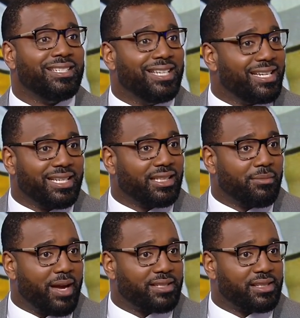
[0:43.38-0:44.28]
didn't get the
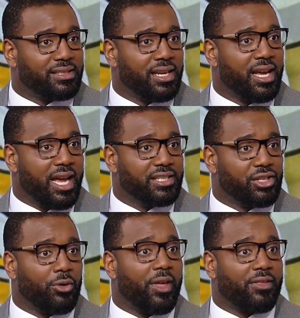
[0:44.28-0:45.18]
message, and
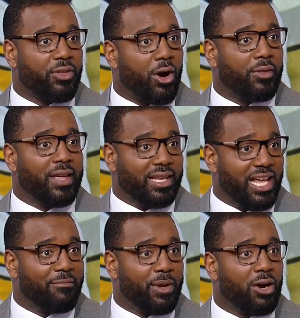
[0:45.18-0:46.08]
so they thought that
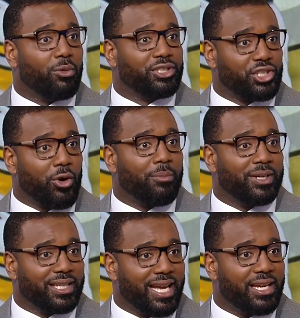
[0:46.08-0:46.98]
Lev Bell would show up
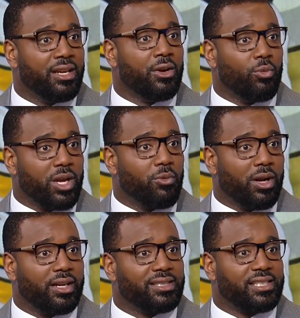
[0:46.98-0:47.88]
again week one
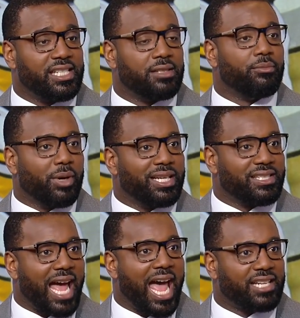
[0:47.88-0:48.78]
of this season, but he's
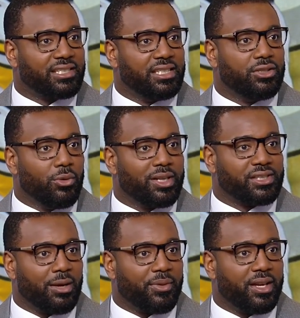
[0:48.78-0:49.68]
actually doing
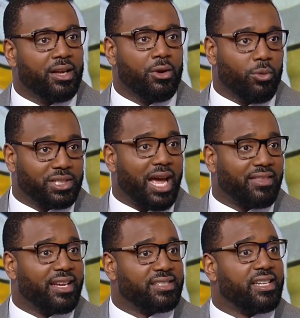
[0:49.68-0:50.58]
something which I
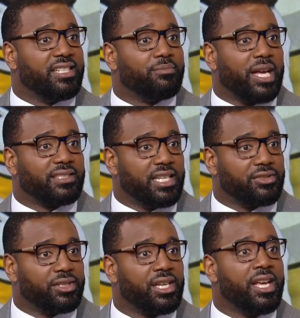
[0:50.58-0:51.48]
think is in his best
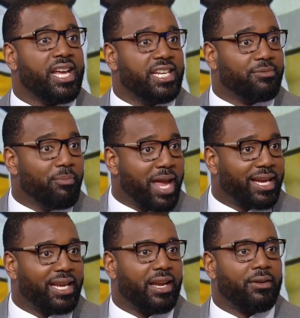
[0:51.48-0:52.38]
interest. He's
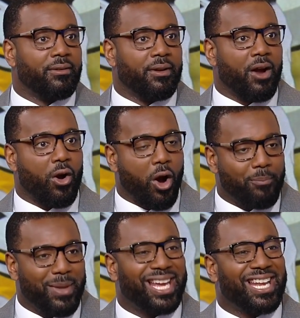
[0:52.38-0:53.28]
making it
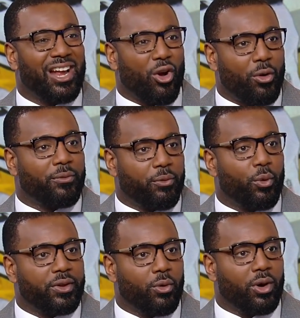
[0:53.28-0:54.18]
making it hurt for
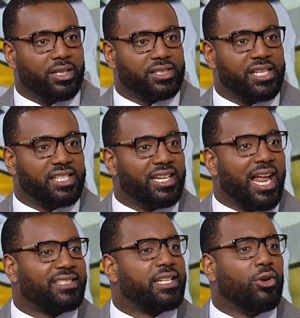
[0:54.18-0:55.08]
the organization, and
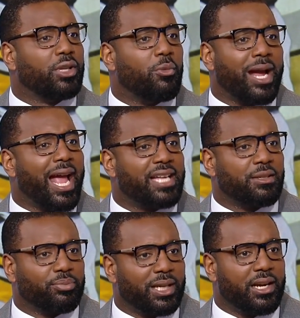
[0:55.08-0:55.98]
that's the only way as a
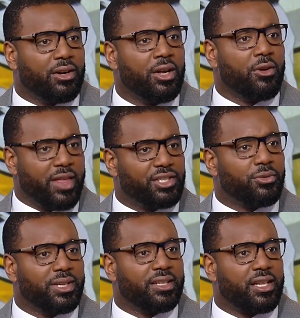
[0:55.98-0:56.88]
player that you
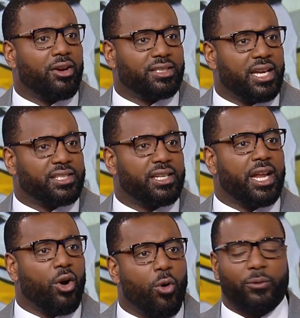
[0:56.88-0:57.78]
can get their attention
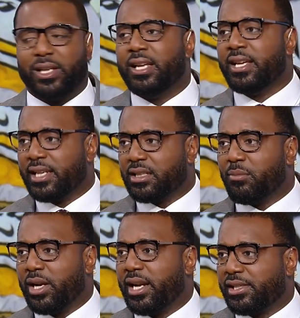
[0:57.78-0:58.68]
and hopefully get the
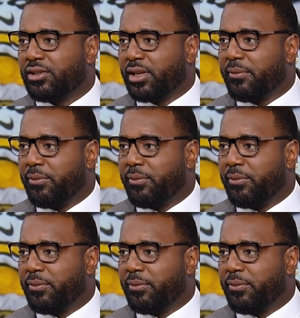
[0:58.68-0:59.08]
money that you're looking